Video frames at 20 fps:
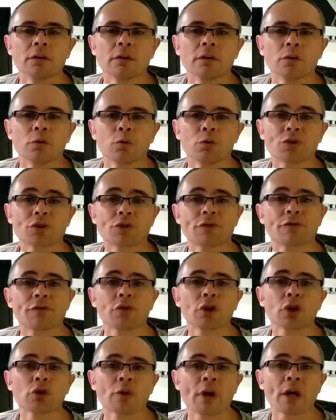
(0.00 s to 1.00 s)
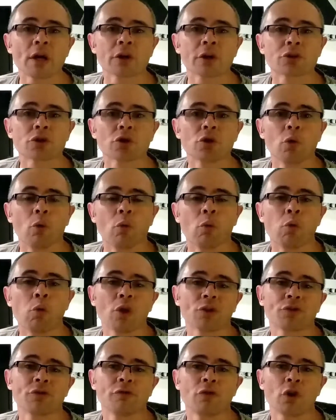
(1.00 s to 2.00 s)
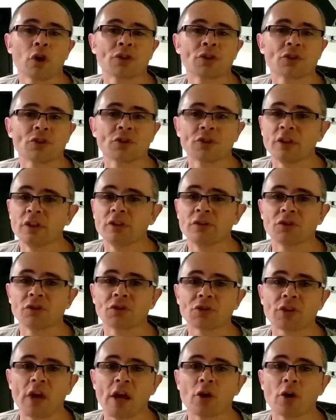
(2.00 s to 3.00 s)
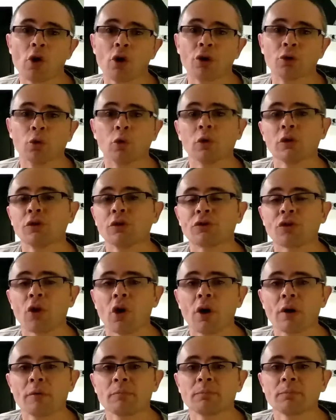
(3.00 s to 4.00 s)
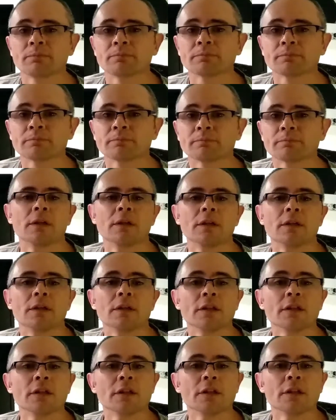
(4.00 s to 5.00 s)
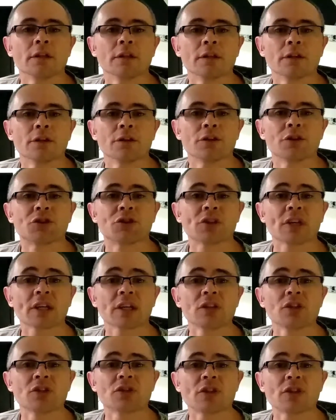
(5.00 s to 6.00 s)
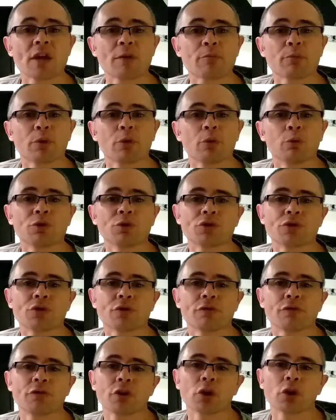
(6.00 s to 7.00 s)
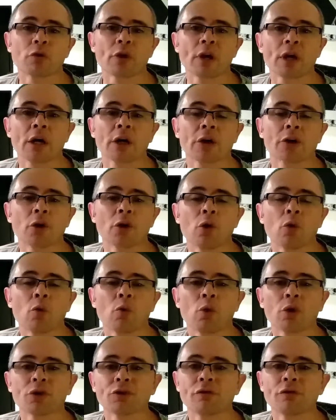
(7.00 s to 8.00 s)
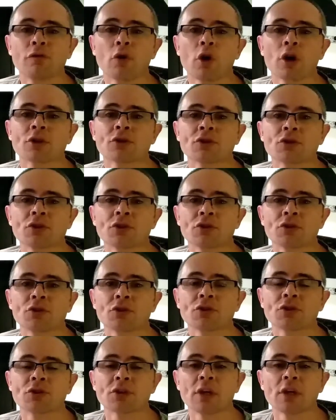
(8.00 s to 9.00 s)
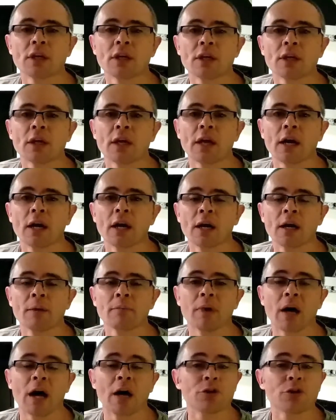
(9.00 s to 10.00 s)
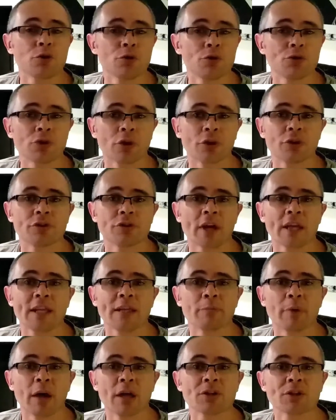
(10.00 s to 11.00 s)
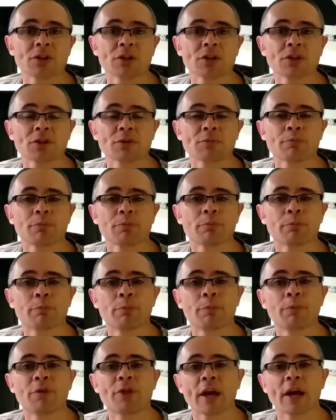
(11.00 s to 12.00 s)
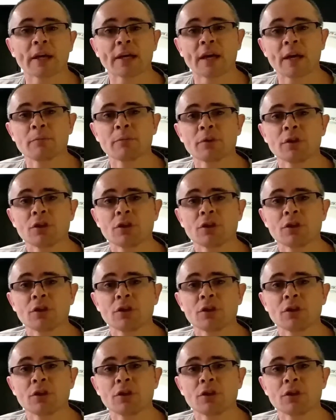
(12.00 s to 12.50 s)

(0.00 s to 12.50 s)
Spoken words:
was to figure out what devices need to stay on all the time. The second step was to figure out what devices are used on a daily basis that can be